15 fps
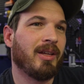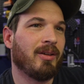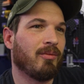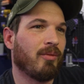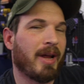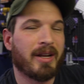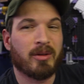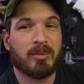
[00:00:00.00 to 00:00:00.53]

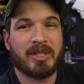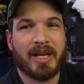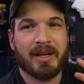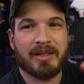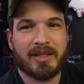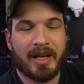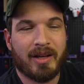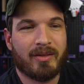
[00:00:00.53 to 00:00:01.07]
random
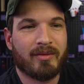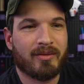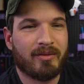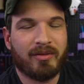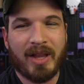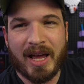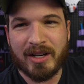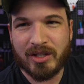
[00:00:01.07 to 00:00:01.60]
text that
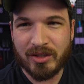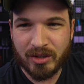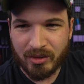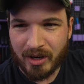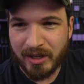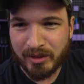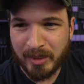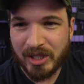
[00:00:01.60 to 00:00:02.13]
flashes
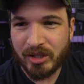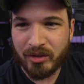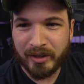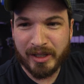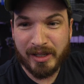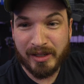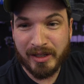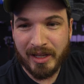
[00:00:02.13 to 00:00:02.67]
across my
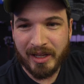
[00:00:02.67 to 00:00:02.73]
screen.